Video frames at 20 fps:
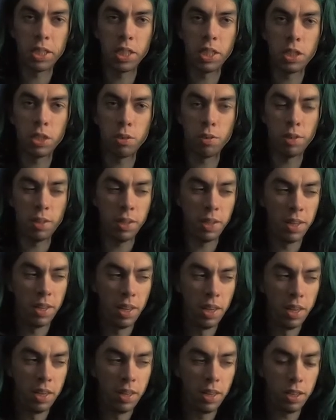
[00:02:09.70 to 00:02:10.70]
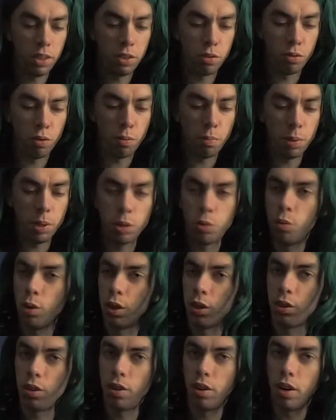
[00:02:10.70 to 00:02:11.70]
century, it's women,
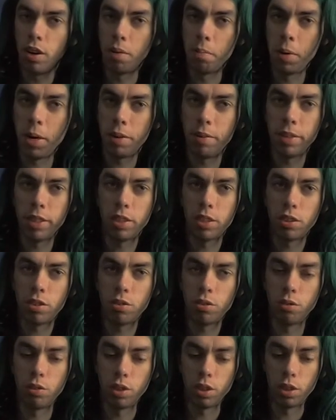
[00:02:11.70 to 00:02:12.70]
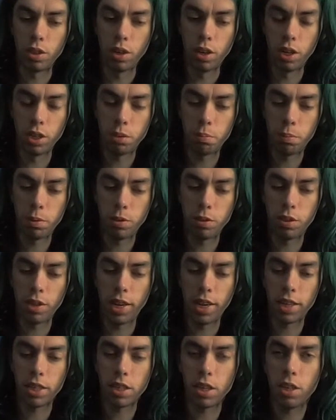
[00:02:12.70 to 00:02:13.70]
when they are married to their husband,
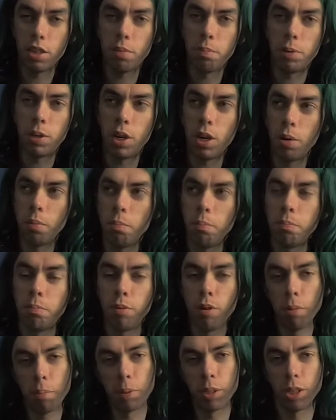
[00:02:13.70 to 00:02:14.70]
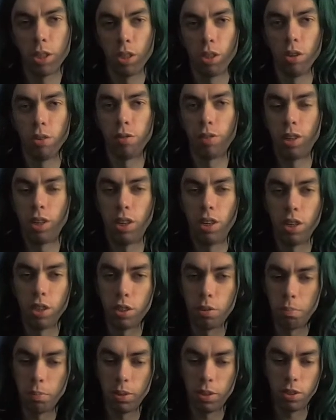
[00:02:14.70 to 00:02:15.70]
actually become property of their
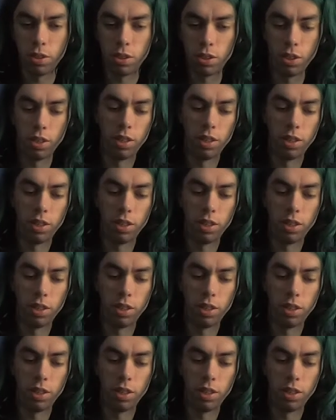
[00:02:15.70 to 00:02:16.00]
husbands.